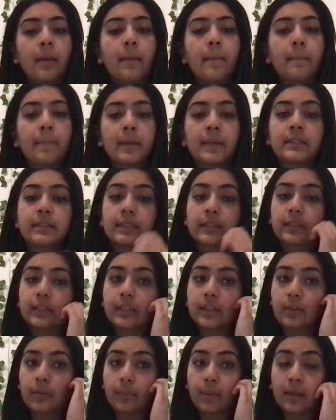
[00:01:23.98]
basically
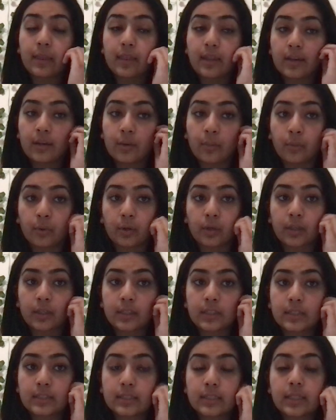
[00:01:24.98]
the way that it
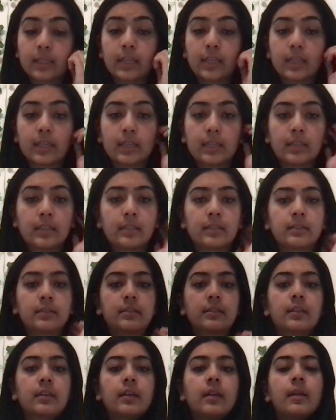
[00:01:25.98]
works
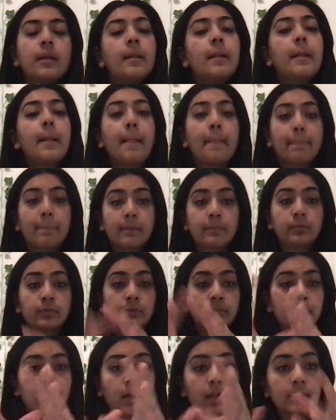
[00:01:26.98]
is the
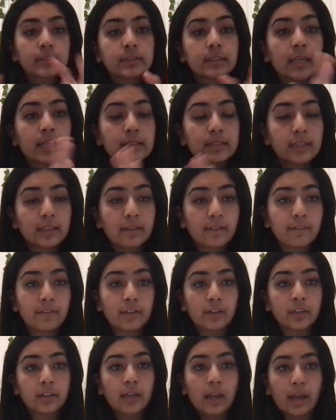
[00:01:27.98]
bloom box has like a
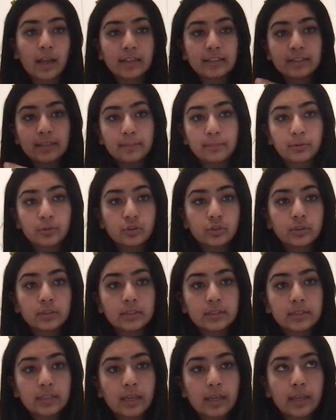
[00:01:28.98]
very high temperature
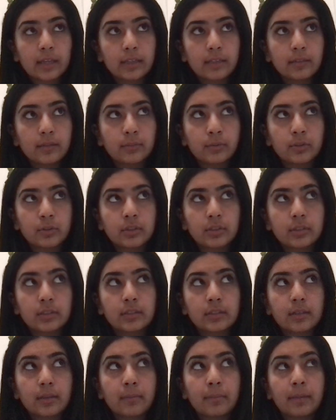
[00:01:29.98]
inside, which
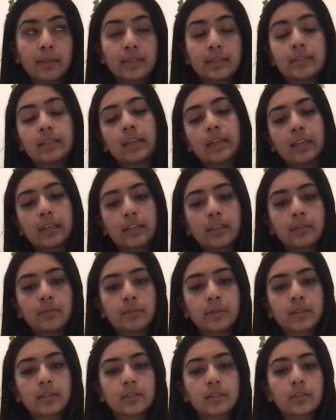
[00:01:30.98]
is maintained
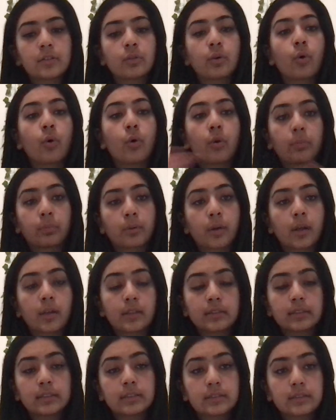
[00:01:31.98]
because this whole
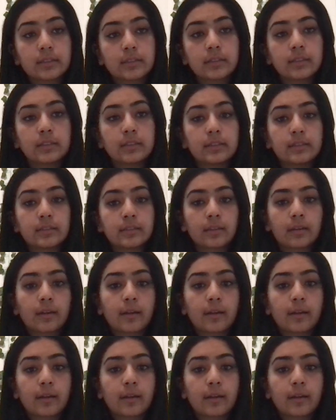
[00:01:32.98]
process is